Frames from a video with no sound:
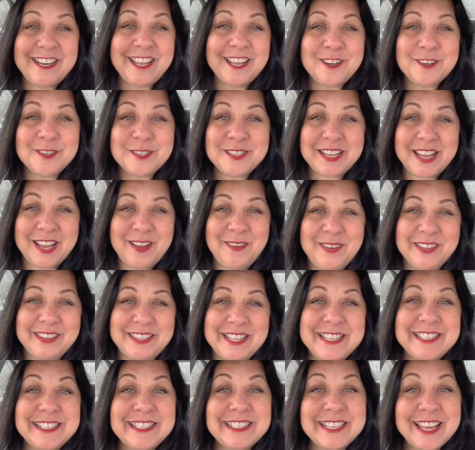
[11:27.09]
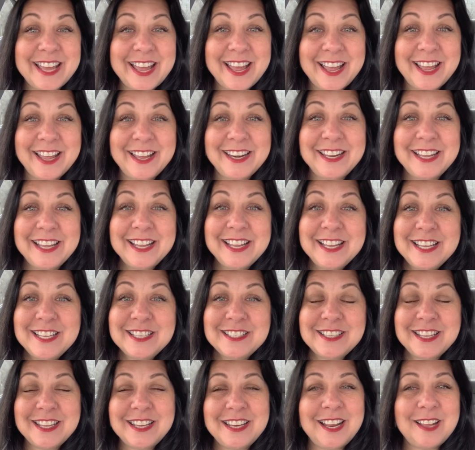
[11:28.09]
understand what they said.
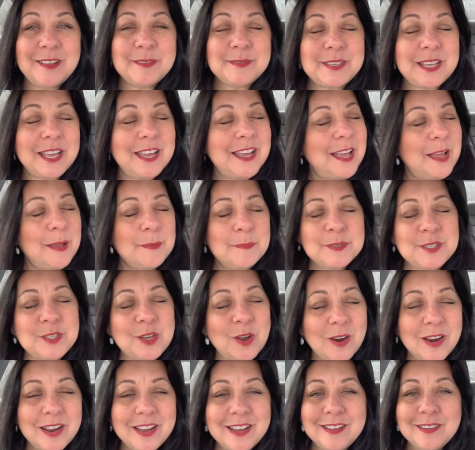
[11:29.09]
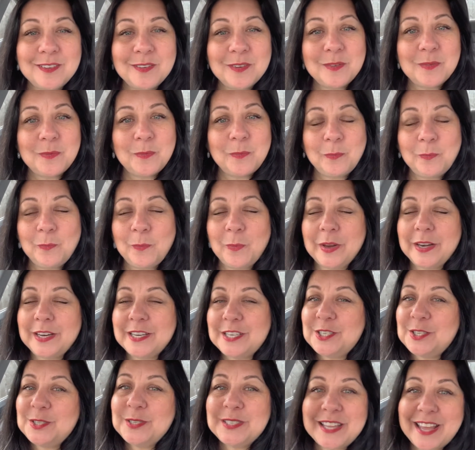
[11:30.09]
So now I'm so- I'm sorry. What
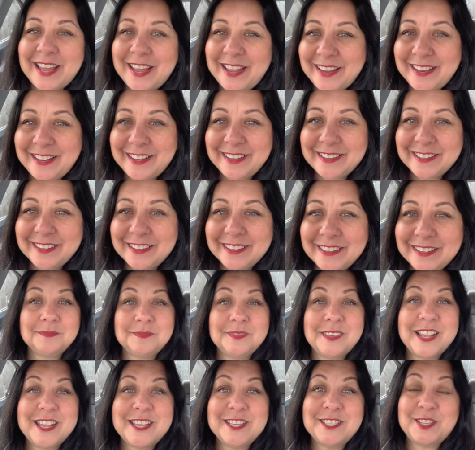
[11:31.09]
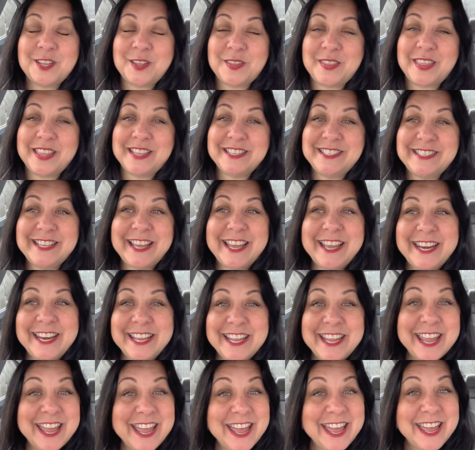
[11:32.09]
did you say? So they say it
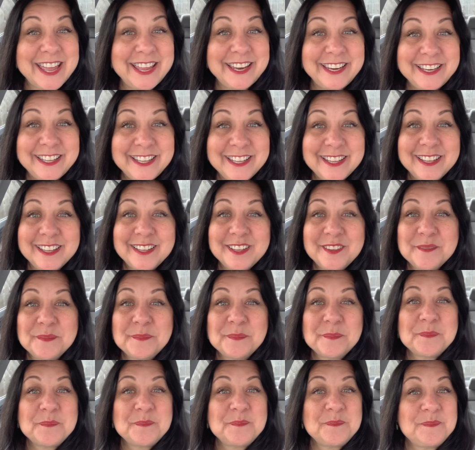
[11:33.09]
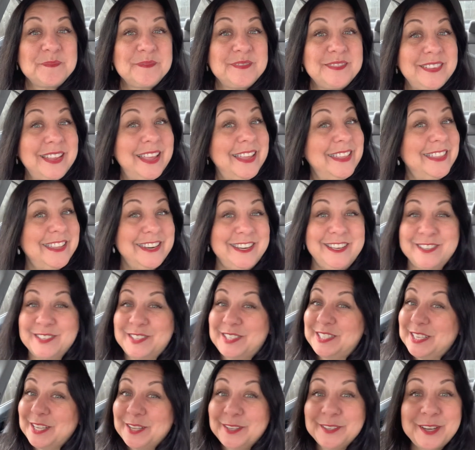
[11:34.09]
again and then you
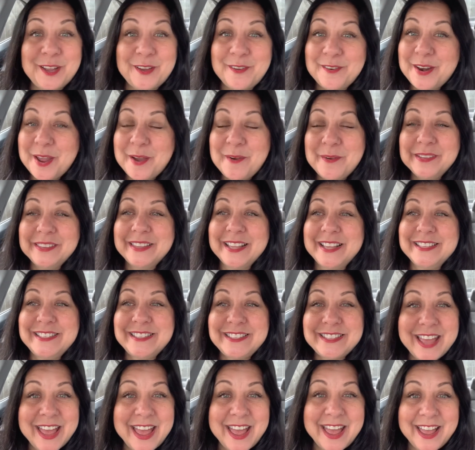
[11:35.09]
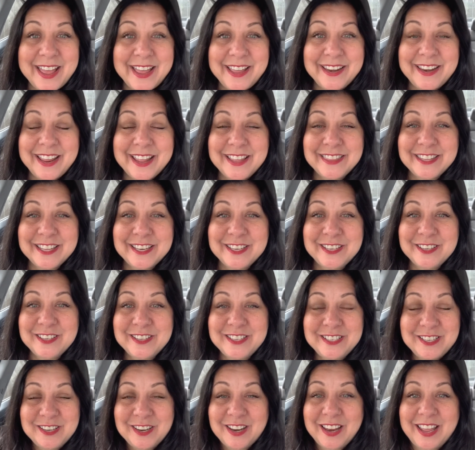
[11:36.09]
still don't know what they said and then
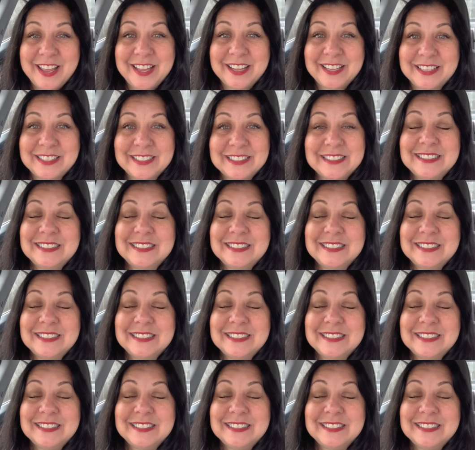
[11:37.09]
you're like